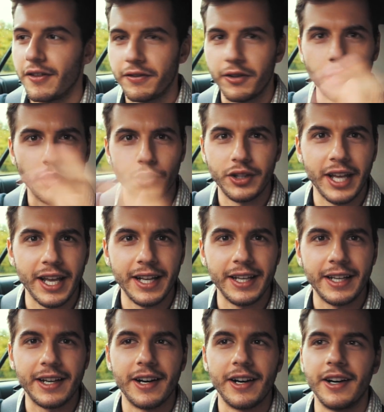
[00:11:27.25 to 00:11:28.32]
for your daily
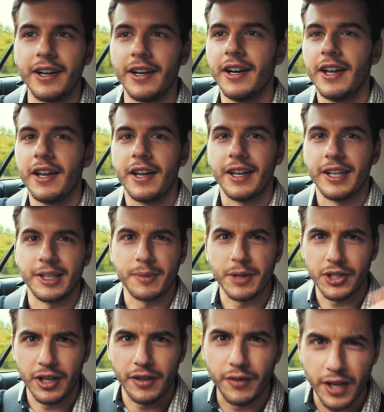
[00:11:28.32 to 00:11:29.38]
car, and
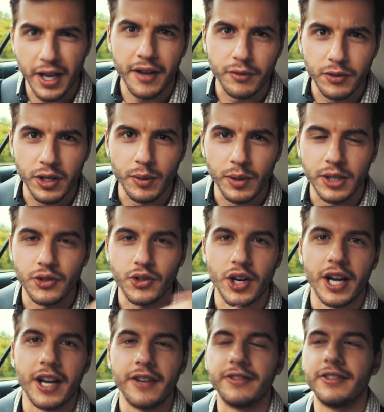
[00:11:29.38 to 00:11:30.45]
especially if you have rear-wheel
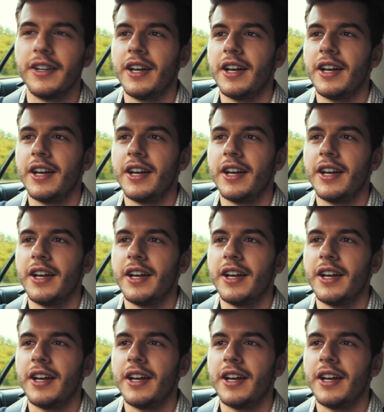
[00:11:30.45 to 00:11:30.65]
drive,